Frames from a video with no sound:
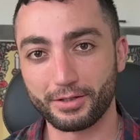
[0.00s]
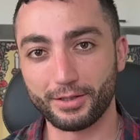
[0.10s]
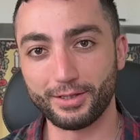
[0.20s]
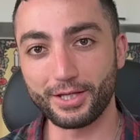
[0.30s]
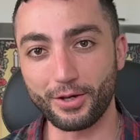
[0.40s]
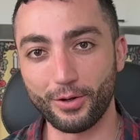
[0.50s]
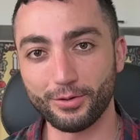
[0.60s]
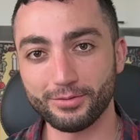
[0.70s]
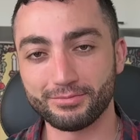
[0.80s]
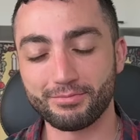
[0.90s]

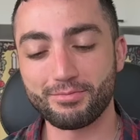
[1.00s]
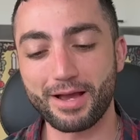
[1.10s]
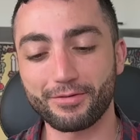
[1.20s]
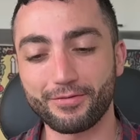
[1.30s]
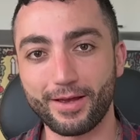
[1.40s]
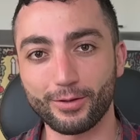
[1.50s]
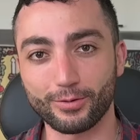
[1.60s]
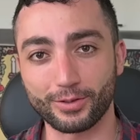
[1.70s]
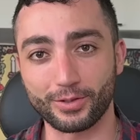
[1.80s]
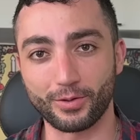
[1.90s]
Leo, my fellow
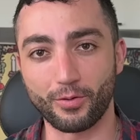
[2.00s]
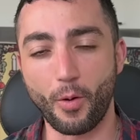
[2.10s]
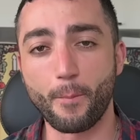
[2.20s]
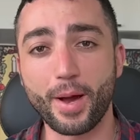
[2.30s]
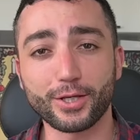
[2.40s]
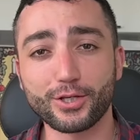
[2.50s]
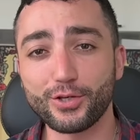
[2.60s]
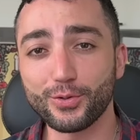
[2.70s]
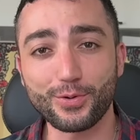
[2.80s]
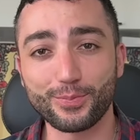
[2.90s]
Leo, my
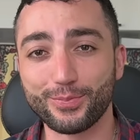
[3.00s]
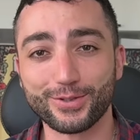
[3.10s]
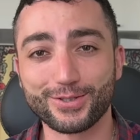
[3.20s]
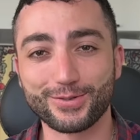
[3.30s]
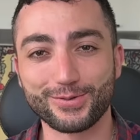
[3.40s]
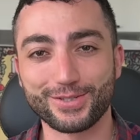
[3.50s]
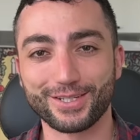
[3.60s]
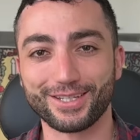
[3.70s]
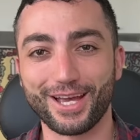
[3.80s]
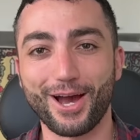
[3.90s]
cutie
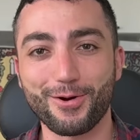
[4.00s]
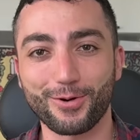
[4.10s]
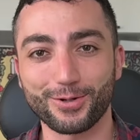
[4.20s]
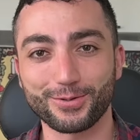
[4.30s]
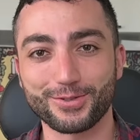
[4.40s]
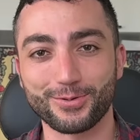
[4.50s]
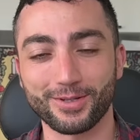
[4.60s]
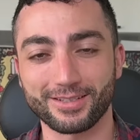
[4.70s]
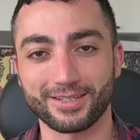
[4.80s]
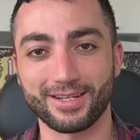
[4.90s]
patootie, how are you
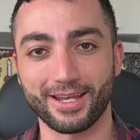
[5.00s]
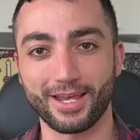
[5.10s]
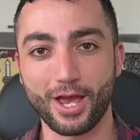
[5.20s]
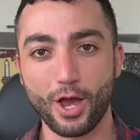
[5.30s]
doing today?